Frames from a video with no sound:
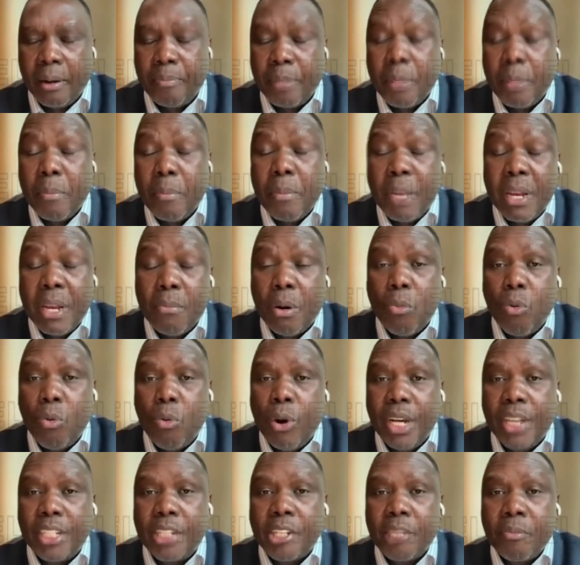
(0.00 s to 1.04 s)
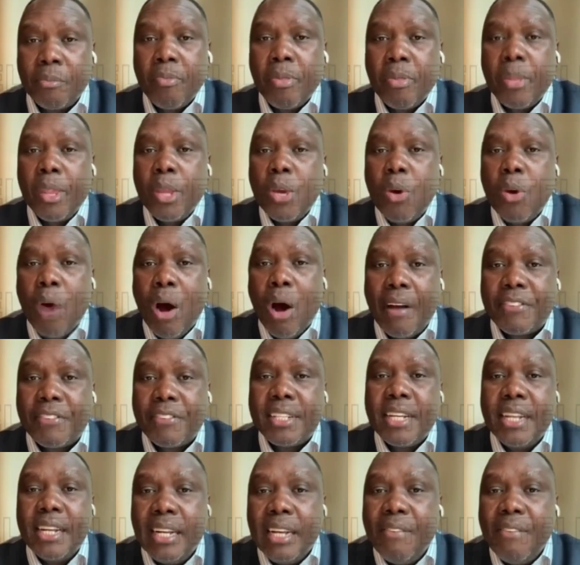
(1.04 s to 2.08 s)
minimum wage. You have
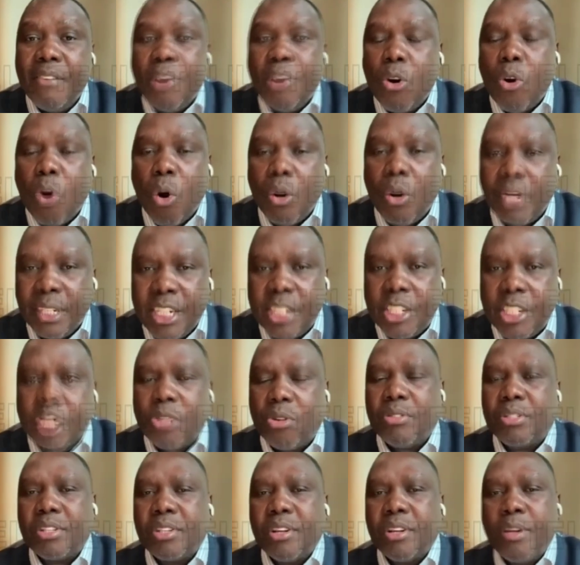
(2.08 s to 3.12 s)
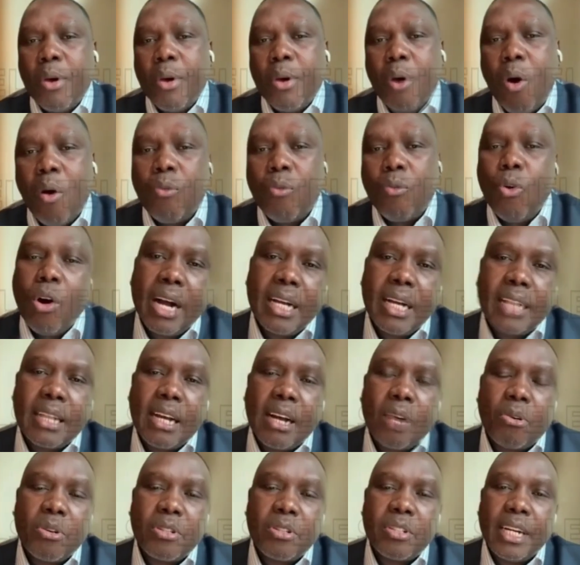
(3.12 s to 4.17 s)
seen living conditions, workers
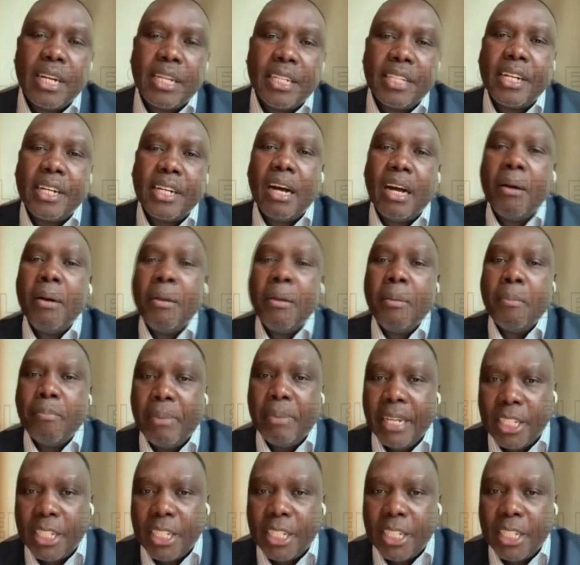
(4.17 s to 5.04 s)
across Nigeria being